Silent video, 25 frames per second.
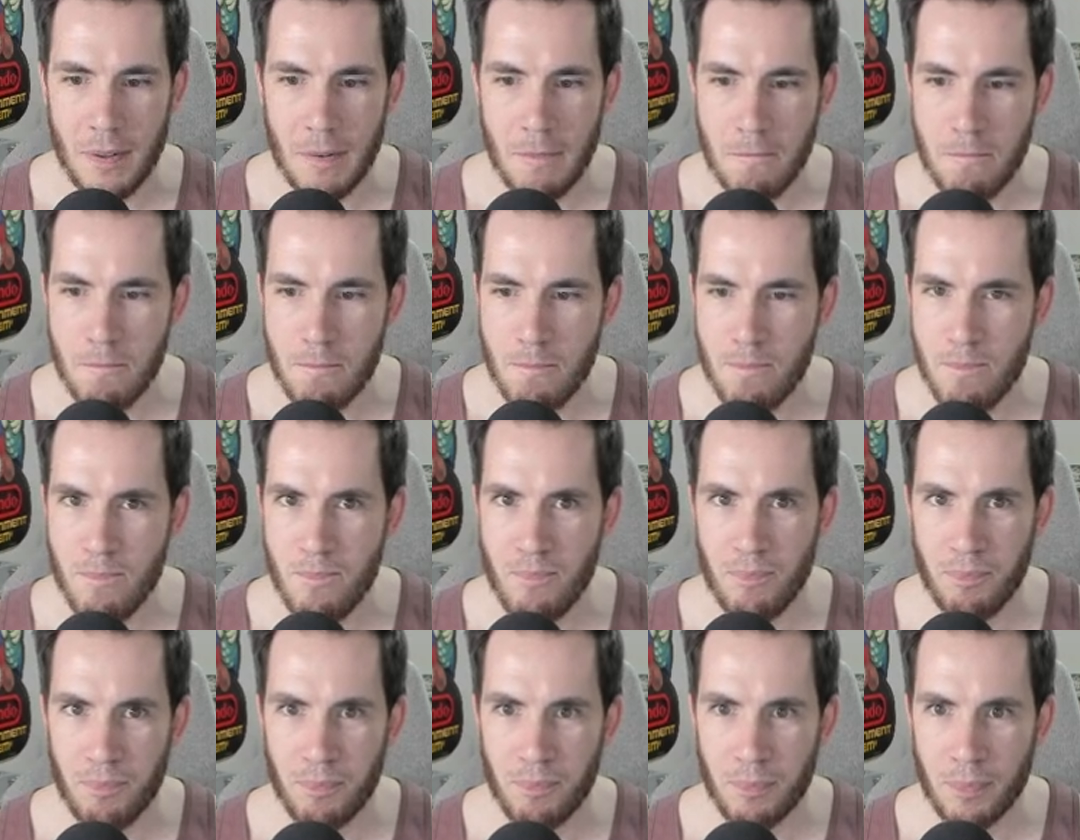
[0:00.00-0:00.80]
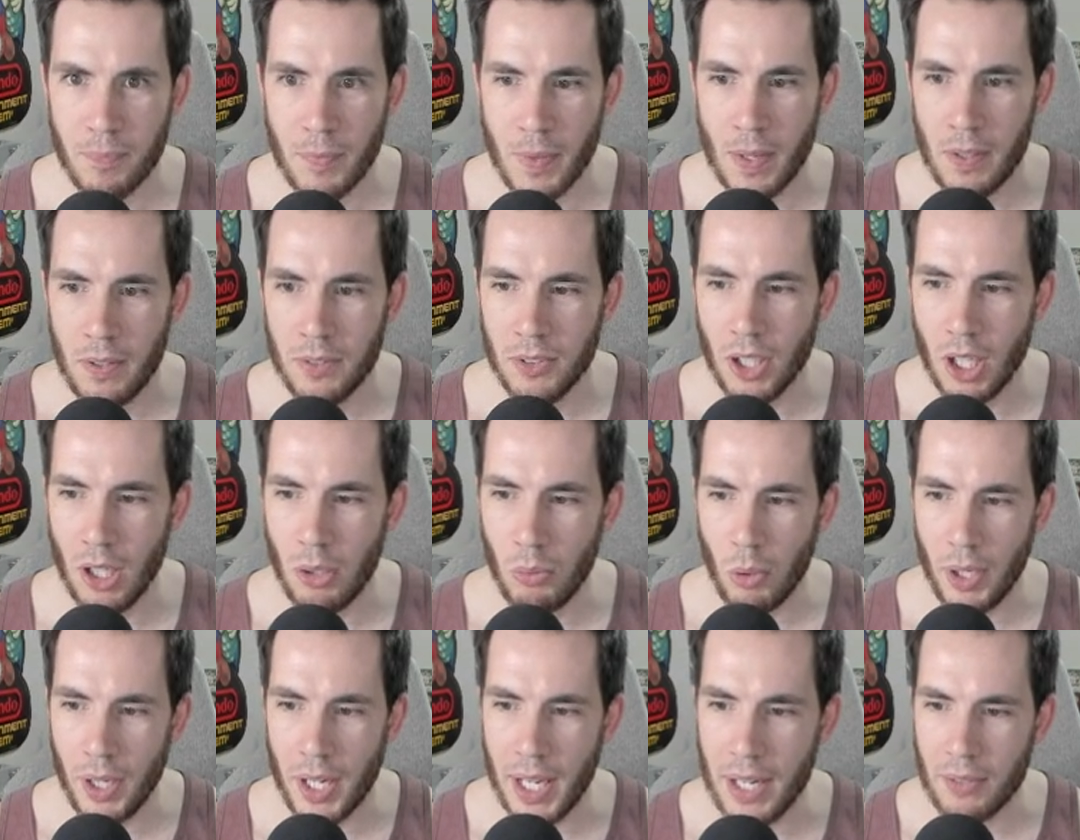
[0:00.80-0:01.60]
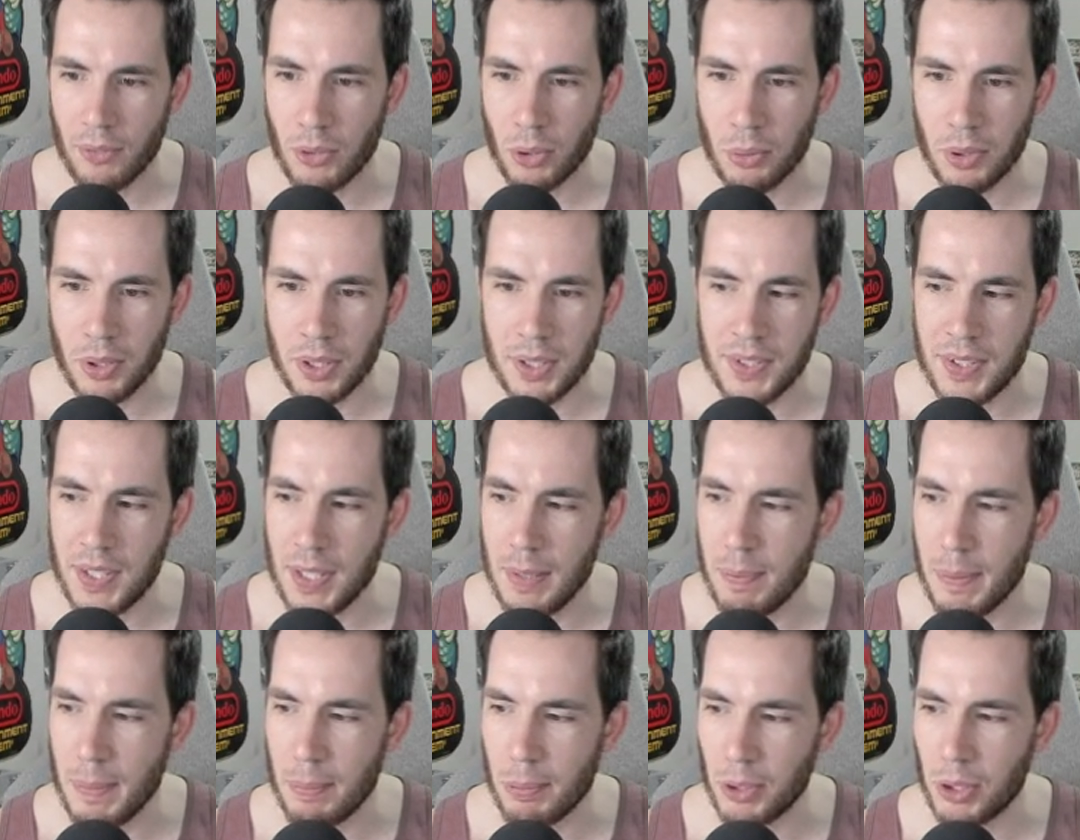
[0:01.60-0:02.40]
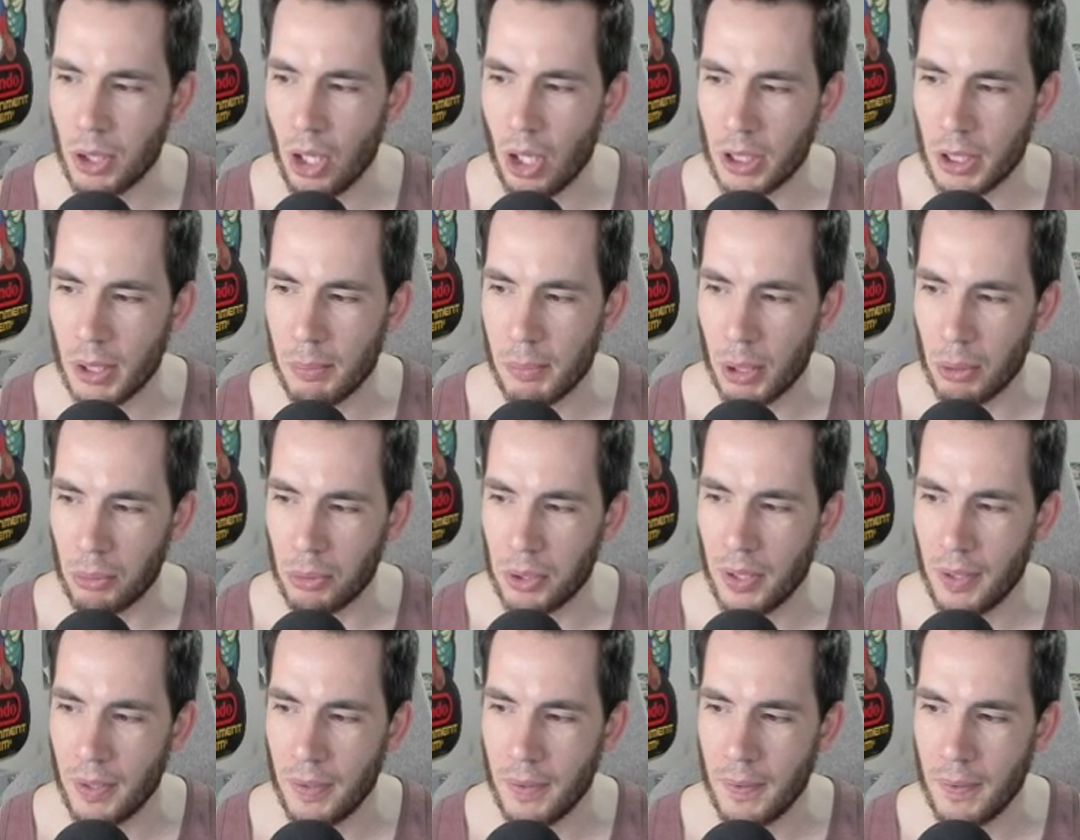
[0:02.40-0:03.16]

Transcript: Next lot. Not one I ever really see people talk about.